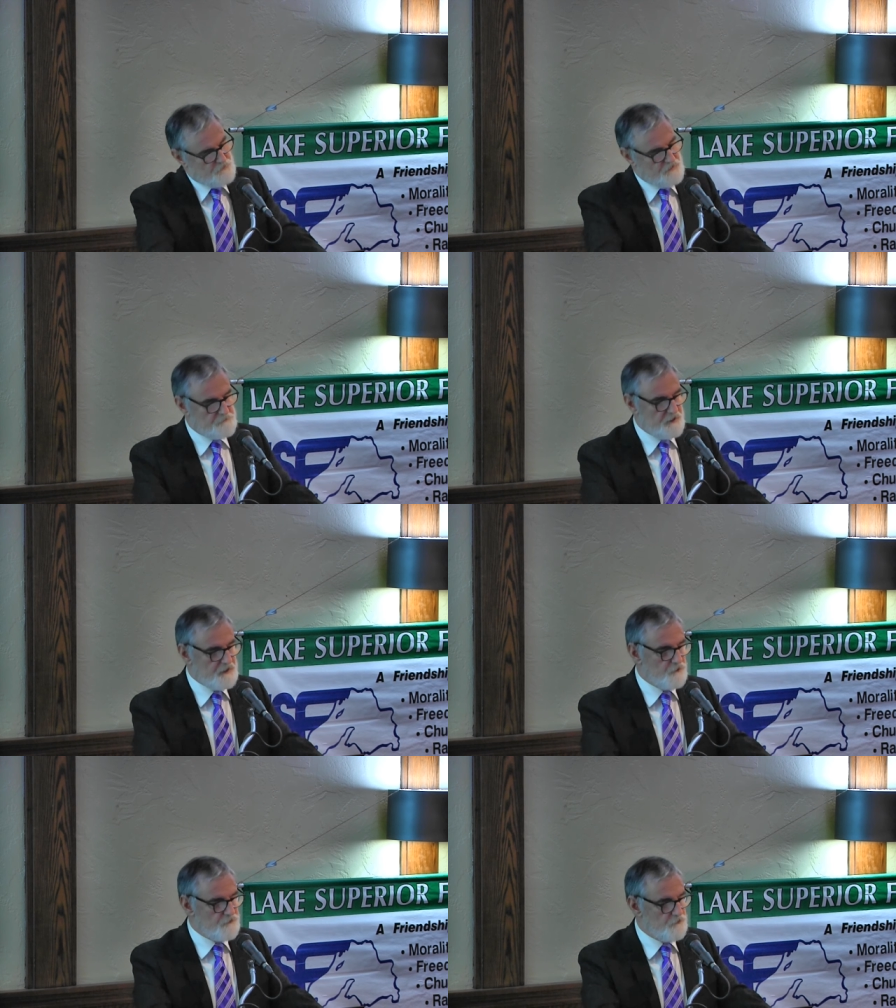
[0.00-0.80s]
or anybody
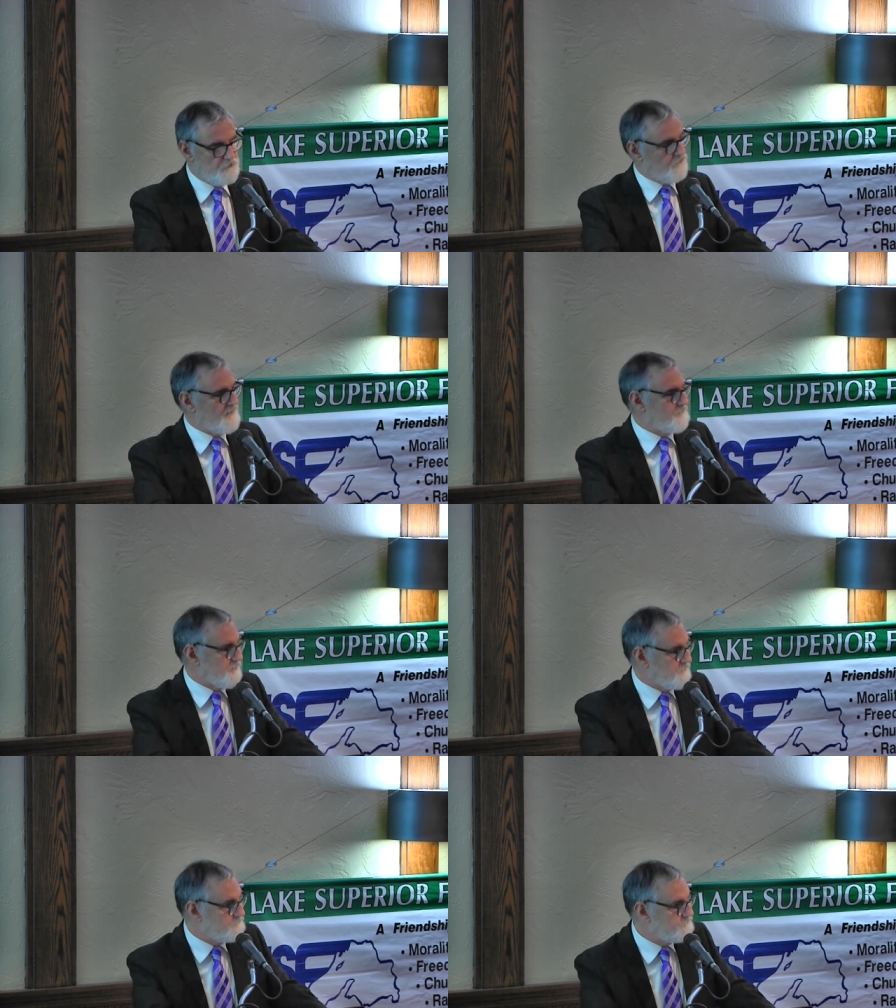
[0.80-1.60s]
else who's
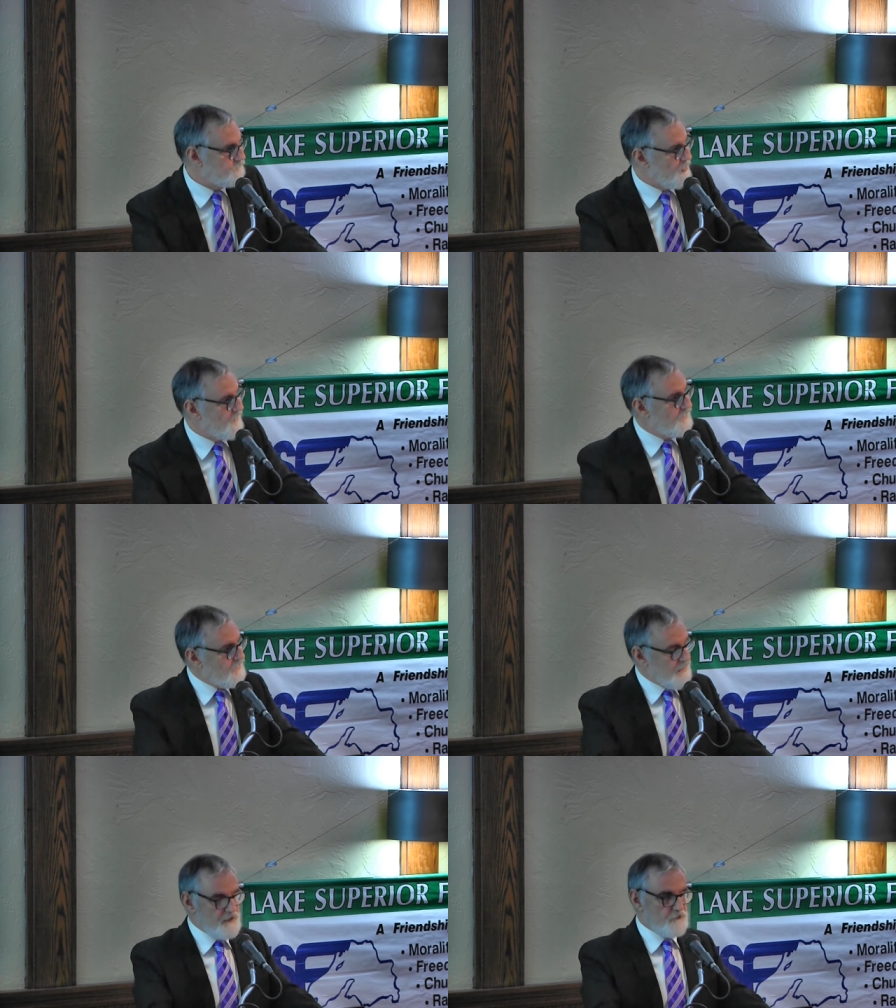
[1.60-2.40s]
seven?
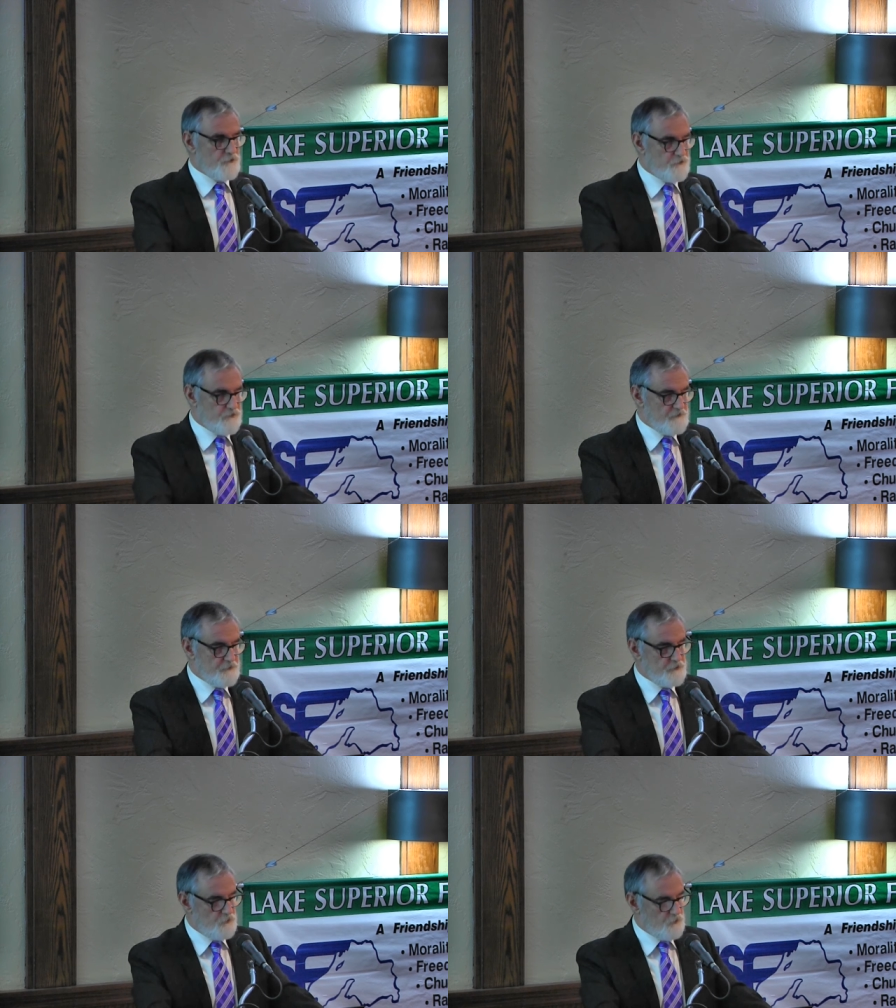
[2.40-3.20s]
And if your
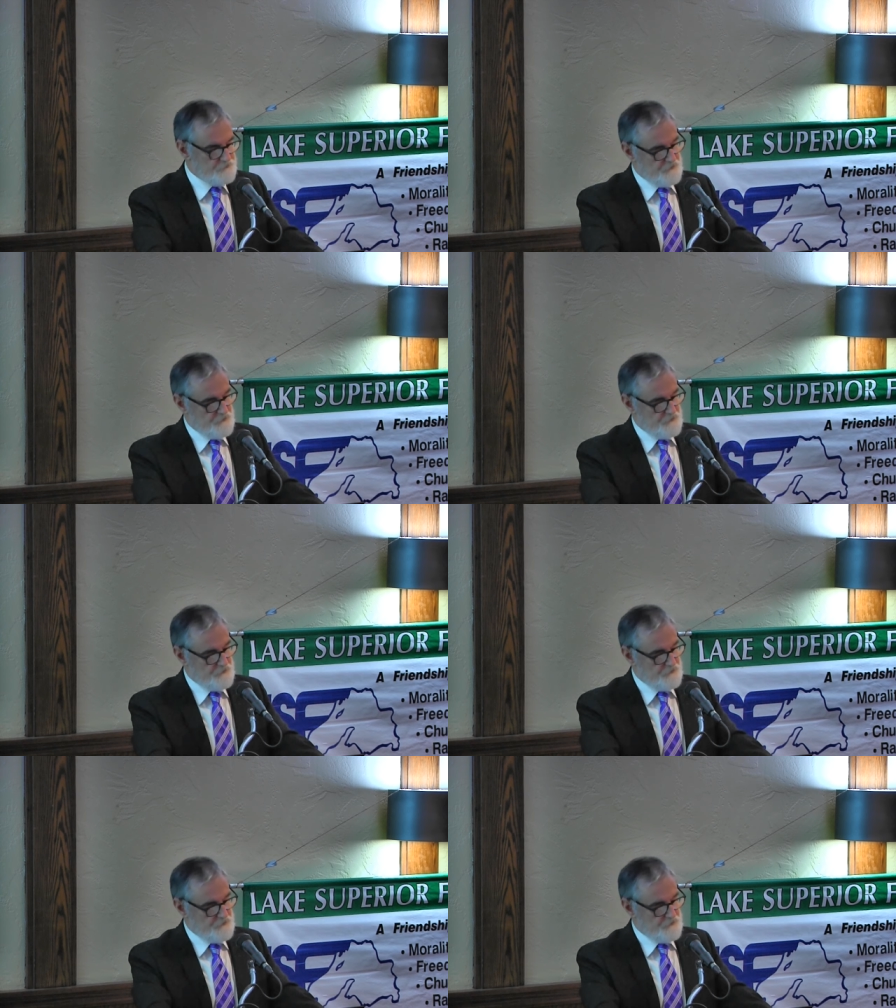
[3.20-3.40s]
seven year old